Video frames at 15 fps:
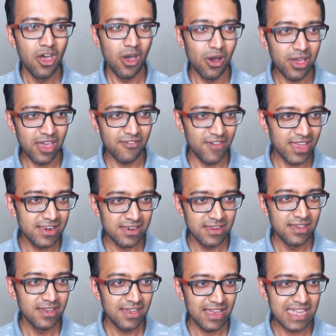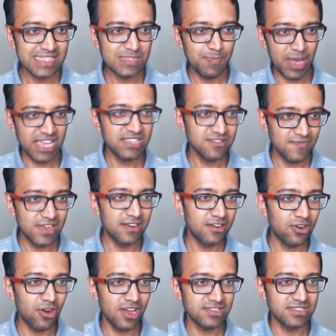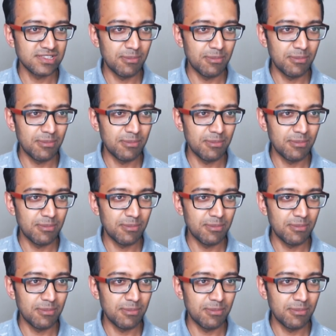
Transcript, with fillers: okay, when it spikes, when it crosses